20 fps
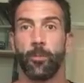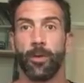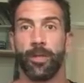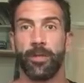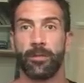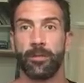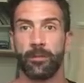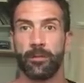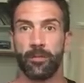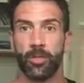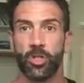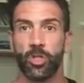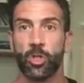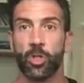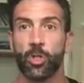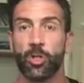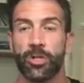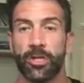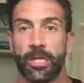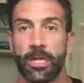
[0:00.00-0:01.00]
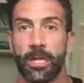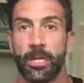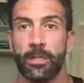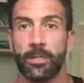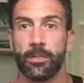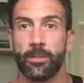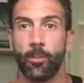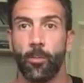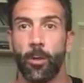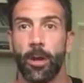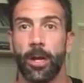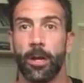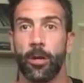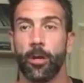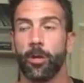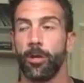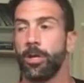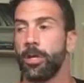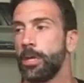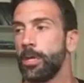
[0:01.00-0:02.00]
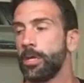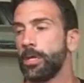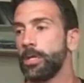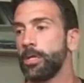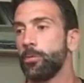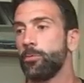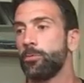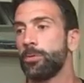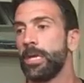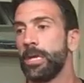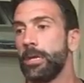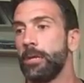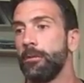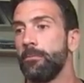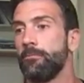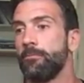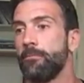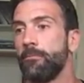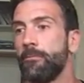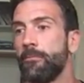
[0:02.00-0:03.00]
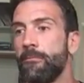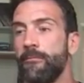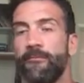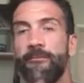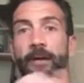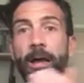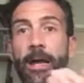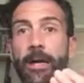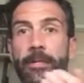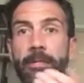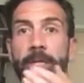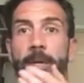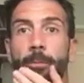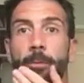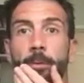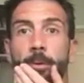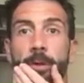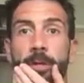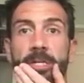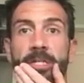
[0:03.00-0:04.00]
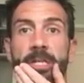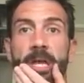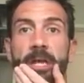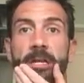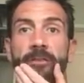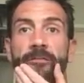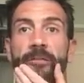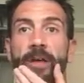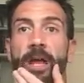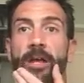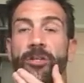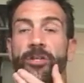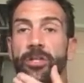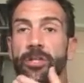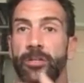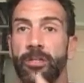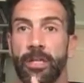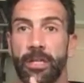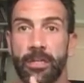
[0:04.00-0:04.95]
with certain things where you can find temporary satisfaction,